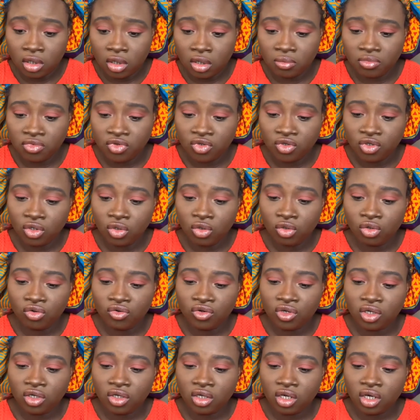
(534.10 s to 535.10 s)
I'm using
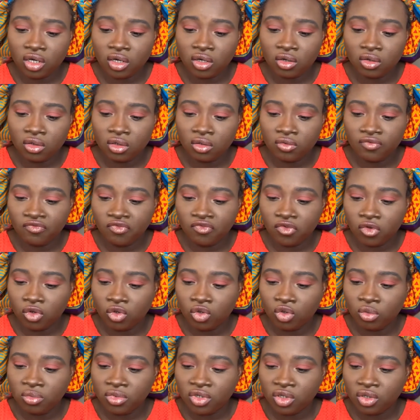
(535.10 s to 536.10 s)
L'Oreal
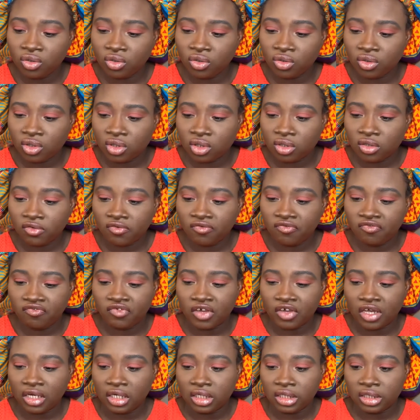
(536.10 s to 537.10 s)
Voluminous
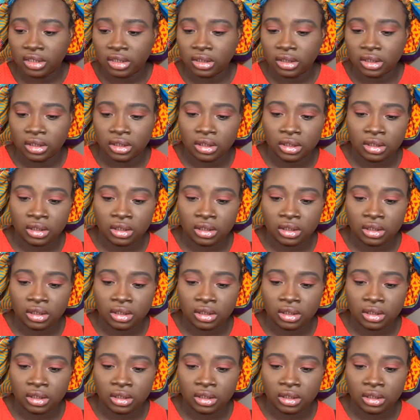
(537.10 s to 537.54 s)
Filling